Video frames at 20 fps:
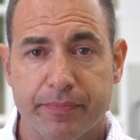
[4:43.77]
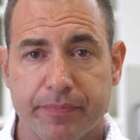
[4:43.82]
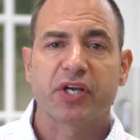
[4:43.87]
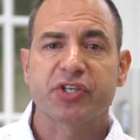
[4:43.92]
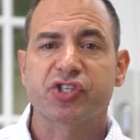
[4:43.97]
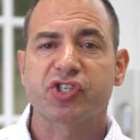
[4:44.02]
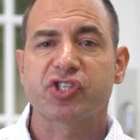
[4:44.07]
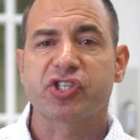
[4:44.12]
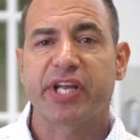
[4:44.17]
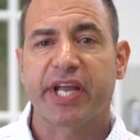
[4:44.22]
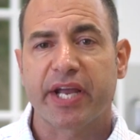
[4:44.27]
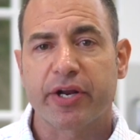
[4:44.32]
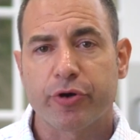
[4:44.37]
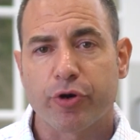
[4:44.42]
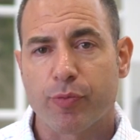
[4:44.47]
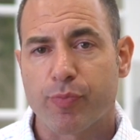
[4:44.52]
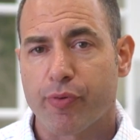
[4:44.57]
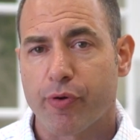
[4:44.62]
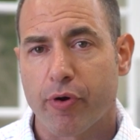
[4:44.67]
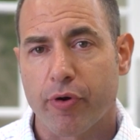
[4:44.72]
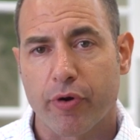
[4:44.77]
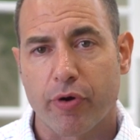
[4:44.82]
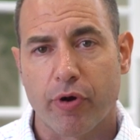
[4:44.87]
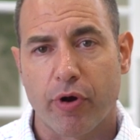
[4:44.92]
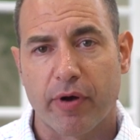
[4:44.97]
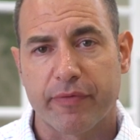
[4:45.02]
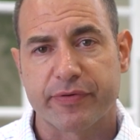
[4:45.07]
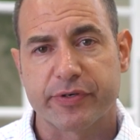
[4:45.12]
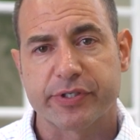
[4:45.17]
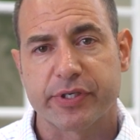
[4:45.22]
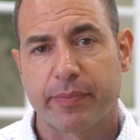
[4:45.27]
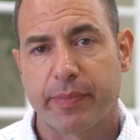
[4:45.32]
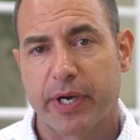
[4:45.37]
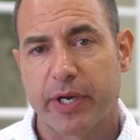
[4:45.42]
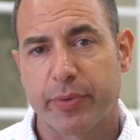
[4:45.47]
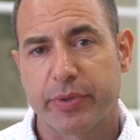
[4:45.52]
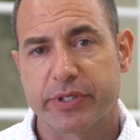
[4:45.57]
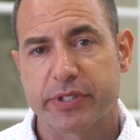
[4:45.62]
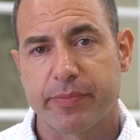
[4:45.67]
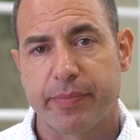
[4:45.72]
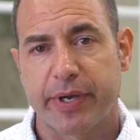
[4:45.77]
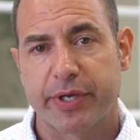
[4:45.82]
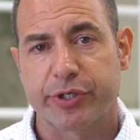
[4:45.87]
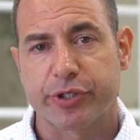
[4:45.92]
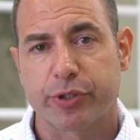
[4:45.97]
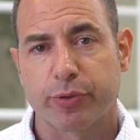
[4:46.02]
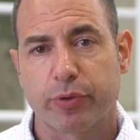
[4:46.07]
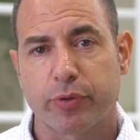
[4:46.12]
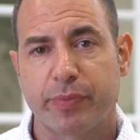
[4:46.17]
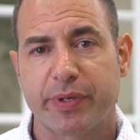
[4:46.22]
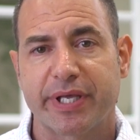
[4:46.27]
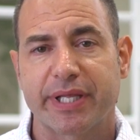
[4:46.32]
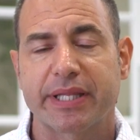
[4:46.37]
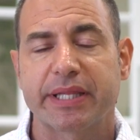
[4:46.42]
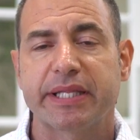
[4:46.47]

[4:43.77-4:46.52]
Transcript: A standard protocol for somebody with dementia would be at